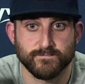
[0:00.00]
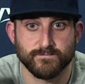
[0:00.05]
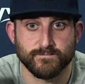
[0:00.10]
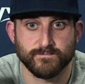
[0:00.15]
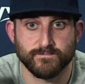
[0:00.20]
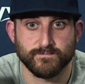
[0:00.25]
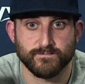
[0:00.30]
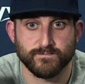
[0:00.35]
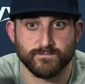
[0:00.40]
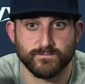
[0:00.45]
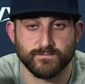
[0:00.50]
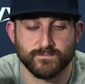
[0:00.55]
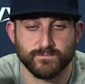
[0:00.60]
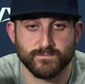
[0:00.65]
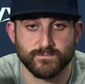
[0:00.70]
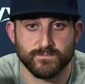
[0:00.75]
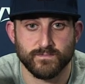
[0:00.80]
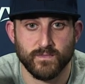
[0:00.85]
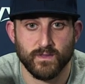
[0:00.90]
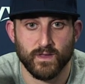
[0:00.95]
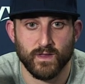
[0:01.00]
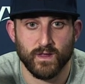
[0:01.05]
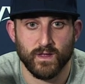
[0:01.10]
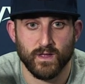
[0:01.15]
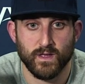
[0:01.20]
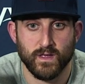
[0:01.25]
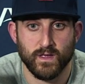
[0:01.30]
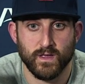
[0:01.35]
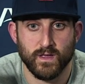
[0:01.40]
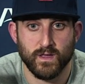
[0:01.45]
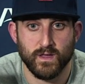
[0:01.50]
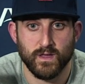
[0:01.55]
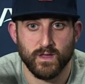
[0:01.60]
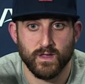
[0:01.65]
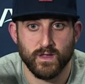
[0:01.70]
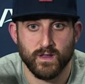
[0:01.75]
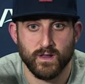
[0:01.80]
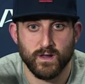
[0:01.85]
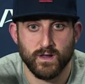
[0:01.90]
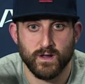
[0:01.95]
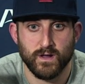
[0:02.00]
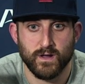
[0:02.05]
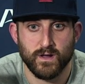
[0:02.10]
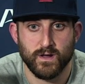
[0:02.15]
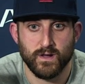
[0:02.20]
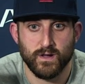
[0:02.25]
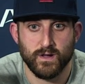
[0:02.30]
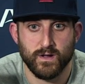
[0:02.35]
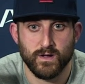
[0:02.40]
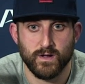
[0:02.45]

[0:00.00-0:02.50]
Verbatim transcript: Did you guys? Was there any conversation that you guys had?